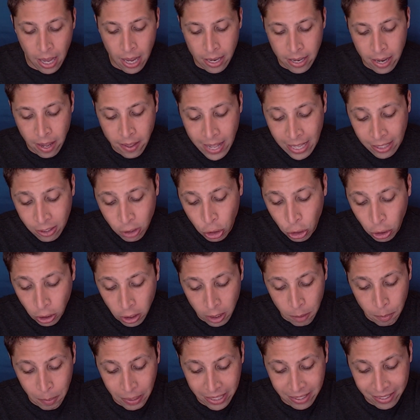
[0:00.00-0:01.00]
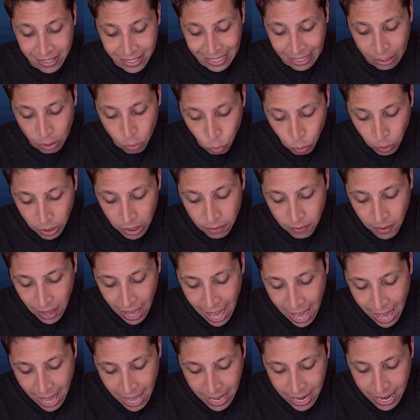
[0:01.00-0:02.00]
Now that's good because it gets rid of
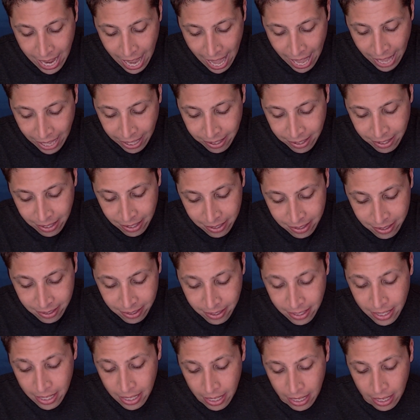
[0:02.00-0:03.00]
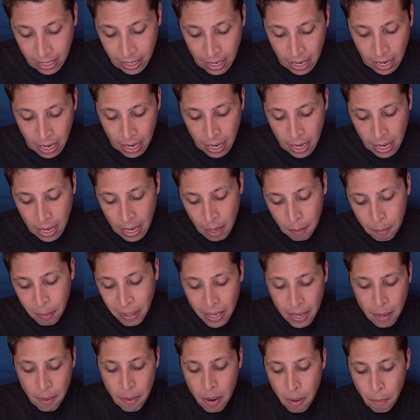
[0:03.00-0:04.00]
A and C,
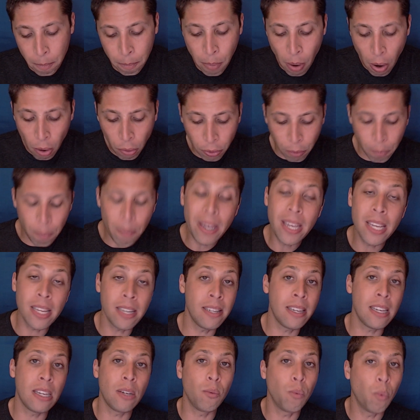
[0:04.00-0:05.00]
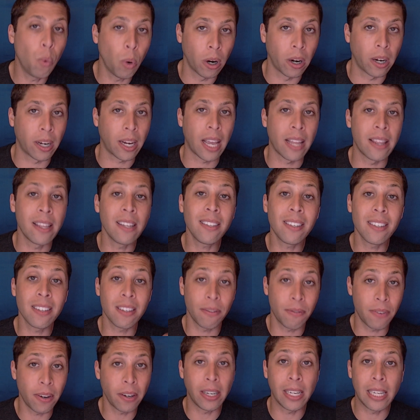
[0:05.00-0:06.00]
both B and D work. And this is a
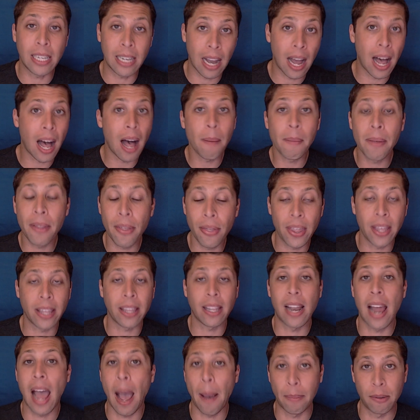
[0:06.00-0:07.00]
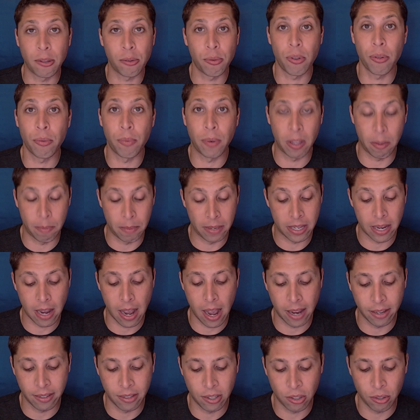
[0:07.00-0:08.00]
very common thing that happens with
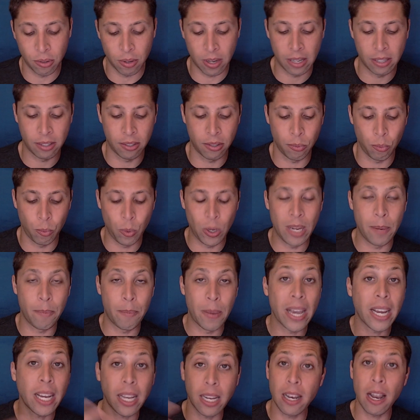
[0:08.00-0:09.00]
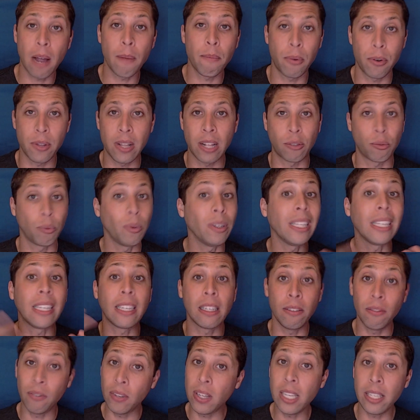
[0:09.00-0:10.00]
arithmetize is, is we pick a number that's really
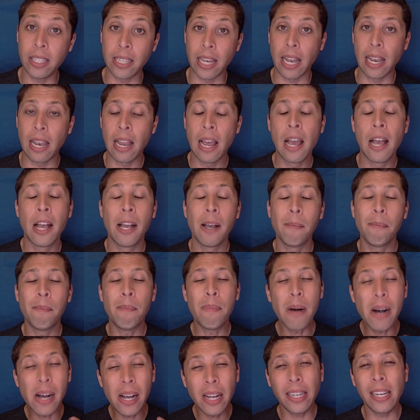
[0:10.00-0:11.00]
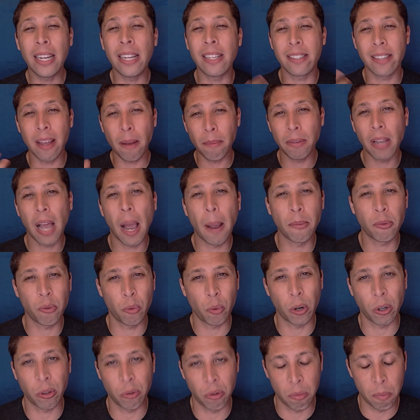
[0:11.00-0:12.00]
convenient, but it sometimes
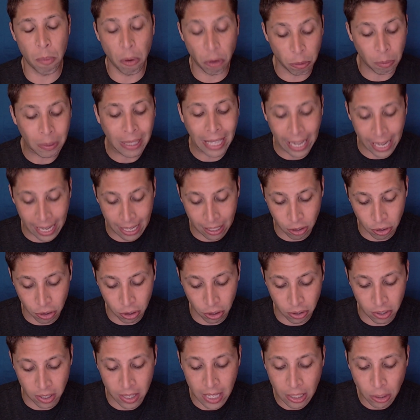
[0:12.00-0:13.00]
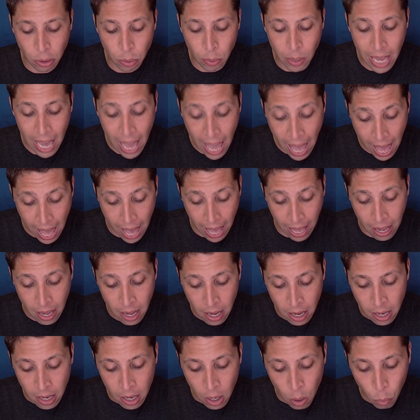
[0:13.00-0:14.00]
works with multiple answers. And that's okay.
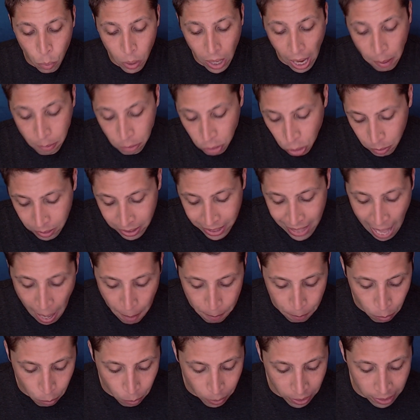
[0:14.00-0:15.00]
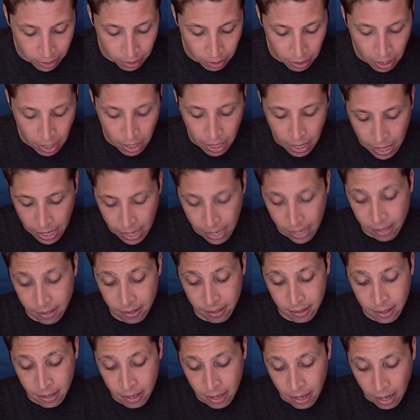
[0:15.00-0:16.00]
What I would do at that point
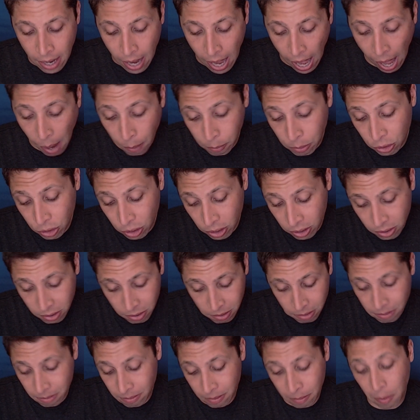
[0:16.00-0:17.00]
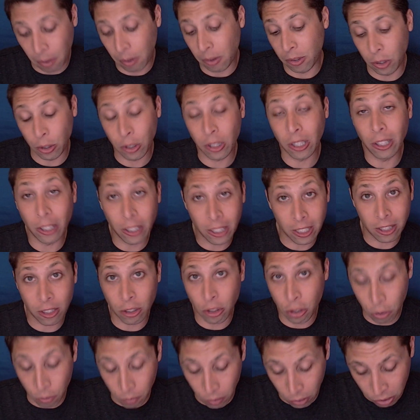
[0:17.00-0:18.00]
is I would just, well, you could look at the
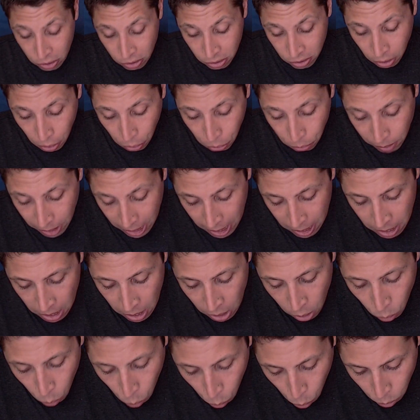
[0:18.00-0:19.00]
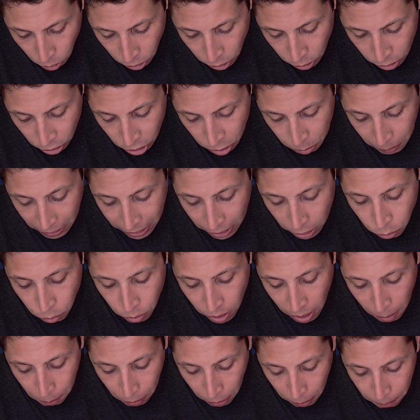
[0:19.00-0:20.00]
two versus the three, or you can just pick a new
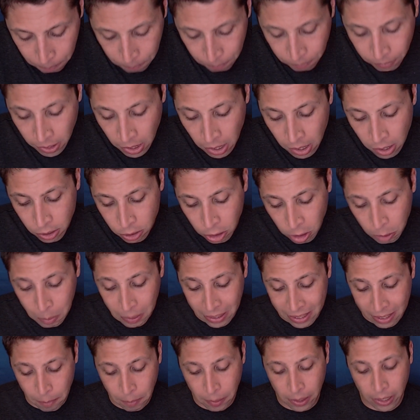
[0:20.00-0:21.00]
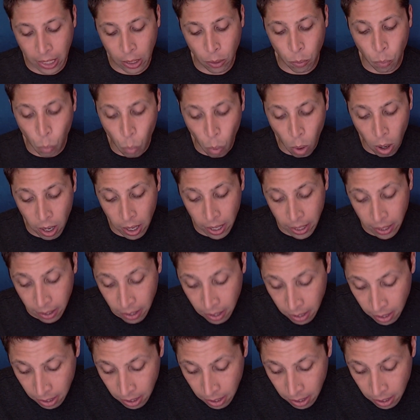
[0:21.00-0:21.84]
number. So let's pick something like one